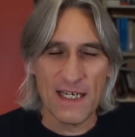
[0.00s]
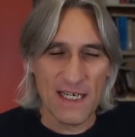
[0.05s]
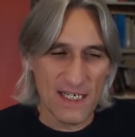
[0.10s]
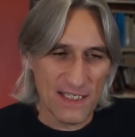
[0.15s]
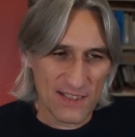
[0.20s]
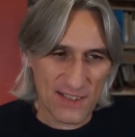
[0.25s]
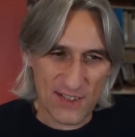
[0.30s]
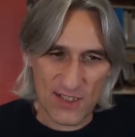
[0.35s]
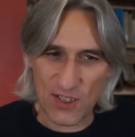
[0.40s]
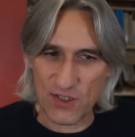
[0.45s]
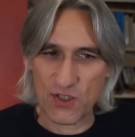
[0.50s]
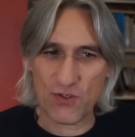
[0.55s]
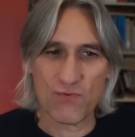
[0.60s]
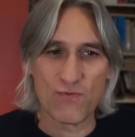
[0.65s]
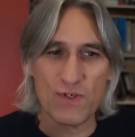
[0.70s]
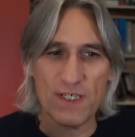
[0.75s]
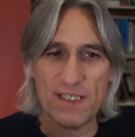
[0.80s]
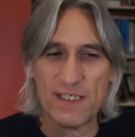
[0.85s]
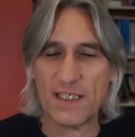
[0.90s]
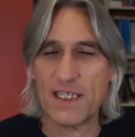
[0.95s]
such
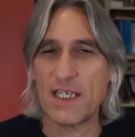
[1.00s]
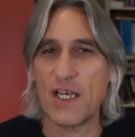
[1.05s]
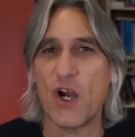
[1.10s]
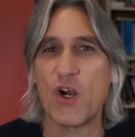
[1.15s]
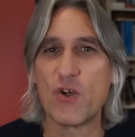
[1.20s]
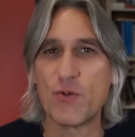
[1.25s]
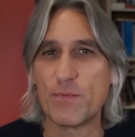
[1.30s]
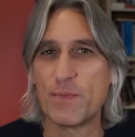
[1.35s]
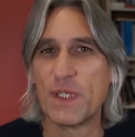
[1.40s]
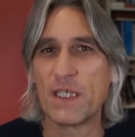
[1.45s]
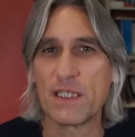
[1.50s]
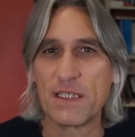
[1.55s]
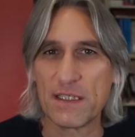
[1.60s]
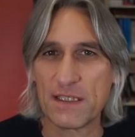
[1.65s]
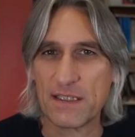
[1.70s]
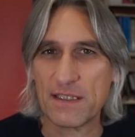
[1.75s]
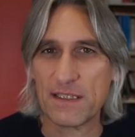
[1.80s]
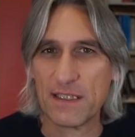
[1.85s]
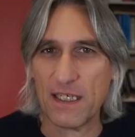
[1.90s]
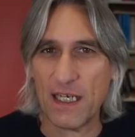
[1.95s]
risky
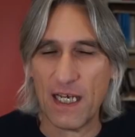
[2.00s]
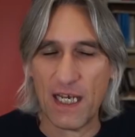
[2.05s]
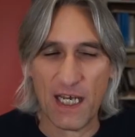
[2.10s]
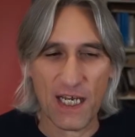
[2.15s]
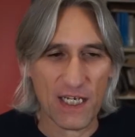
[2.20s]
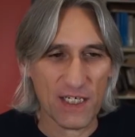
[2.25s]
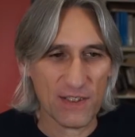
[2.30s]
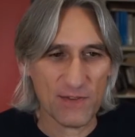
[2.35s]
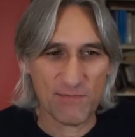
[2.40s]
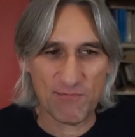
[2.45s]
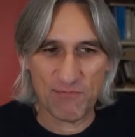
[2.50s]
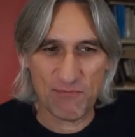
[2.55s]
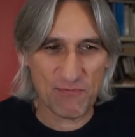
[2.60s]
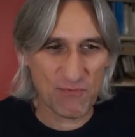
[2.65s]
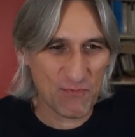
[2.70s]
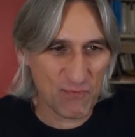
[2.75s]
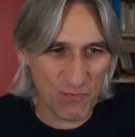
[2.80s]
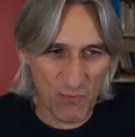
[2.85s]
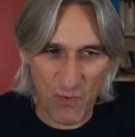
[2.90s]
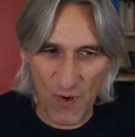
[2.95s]
openings uh,
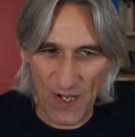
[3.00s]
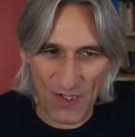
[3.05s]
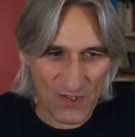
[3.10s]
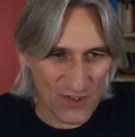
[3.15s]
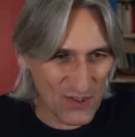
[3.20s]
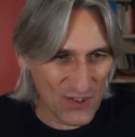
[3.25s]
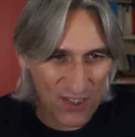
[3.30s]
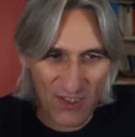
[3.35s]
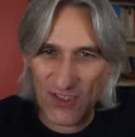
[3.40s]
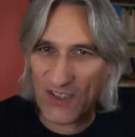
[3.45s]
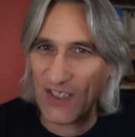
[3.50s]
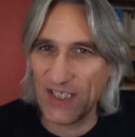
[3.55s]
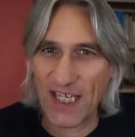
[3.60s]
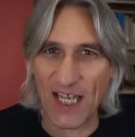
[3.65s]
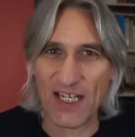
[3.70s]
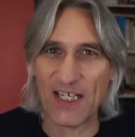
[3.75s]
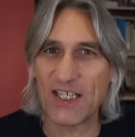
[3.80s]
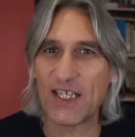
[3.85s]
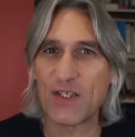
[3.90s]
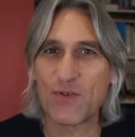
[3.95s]
well just to
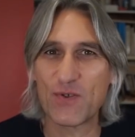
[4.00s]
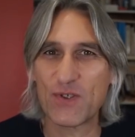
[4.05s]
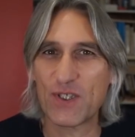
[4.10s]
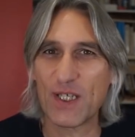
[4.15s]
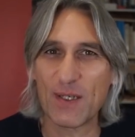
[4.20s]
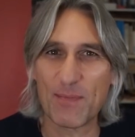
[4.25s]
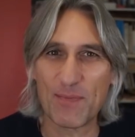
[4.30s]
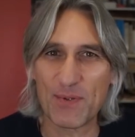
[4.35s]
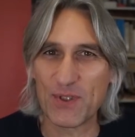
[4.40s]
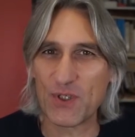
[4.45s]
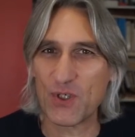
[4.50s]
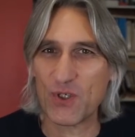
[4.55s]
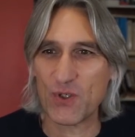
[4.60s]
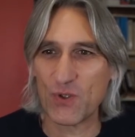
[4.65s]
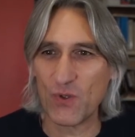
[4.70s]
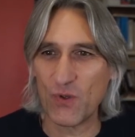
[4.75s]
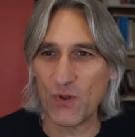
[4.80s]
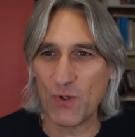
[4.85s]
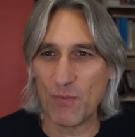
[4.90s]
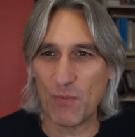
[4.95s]
get an interesting position
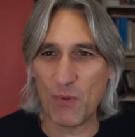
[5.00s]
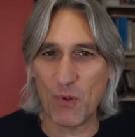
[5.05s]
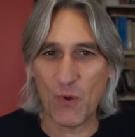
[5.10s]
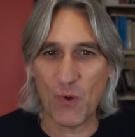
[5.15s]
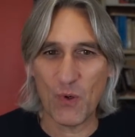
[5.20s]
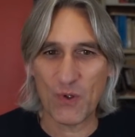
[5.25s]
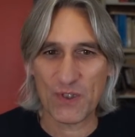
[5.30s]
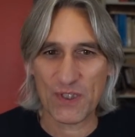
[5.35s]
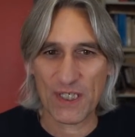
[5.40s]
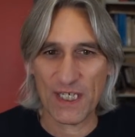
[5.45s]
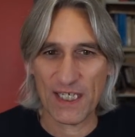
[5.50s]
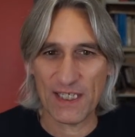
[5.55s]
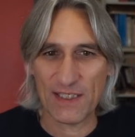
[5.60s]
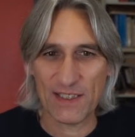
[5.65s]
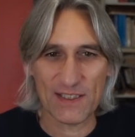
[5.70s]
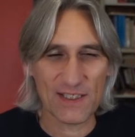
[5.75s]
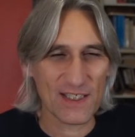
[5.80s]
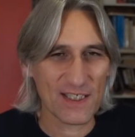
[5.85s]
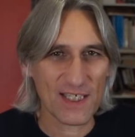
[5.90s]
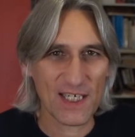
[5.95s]
on the board.
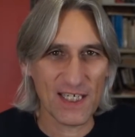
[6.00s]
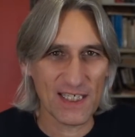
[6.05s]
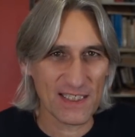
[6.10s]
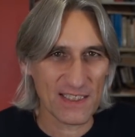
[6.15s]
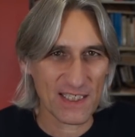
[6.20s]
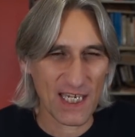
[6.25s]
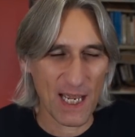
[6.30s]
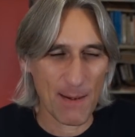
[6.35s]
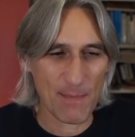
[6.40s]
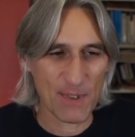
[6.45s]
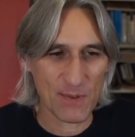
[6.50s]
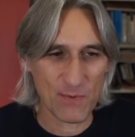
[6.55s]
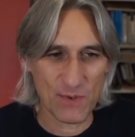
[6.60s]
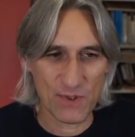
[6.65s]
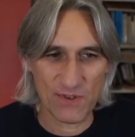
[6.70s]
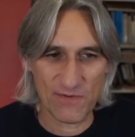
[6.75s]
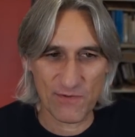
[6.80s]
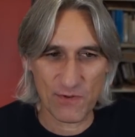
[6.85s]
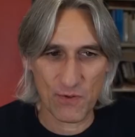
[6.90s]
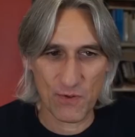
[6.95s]
And the King's Gambit was,
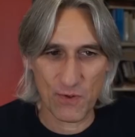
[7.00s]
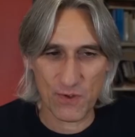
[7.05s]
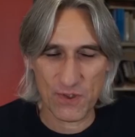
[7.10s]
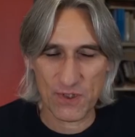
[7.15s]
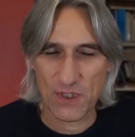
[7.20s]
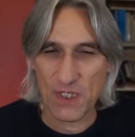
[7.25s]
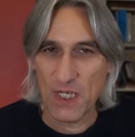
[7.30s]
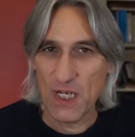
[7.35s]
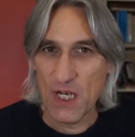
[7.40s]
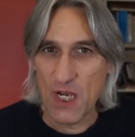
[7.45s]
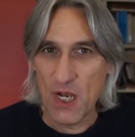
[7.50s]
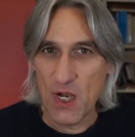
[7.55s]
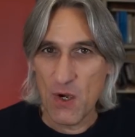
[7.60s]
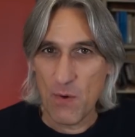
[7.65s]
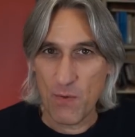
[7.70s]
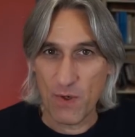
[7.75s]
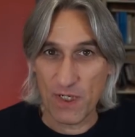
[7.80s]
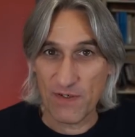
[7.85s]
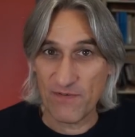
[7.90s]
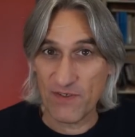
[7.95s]
of course,
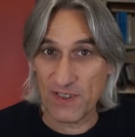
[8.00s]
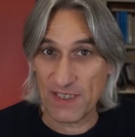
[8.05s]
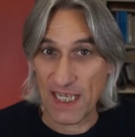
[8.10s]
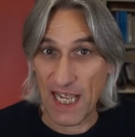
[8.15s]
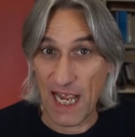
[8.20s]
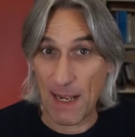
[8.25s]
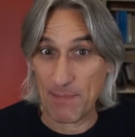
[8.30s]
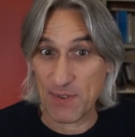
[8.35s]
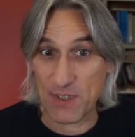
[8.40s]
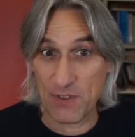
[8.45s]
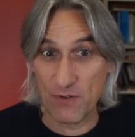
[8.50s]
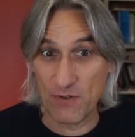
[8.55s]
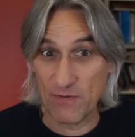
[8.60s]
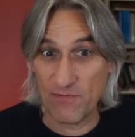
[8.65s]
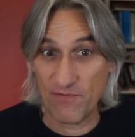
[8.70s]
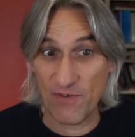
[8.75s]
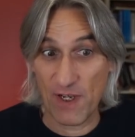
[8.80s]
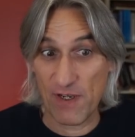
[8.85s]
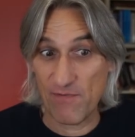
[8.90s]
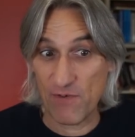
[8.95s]
one of his absolute
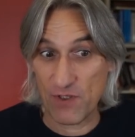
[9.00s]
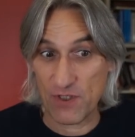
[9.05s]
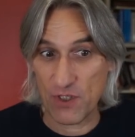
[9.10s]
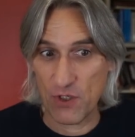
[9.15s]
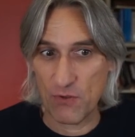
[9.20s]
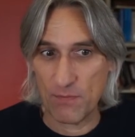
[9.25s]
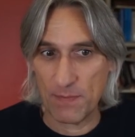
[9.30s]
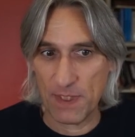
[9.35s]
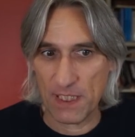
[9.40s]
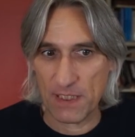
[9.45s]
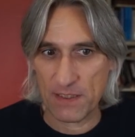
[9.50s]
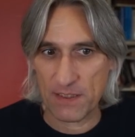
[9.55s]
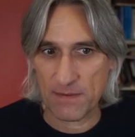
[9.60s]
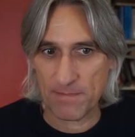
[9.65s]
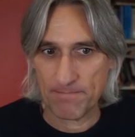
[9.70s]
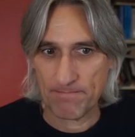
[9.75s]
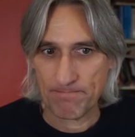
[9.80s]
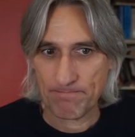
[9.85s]
favourite openings.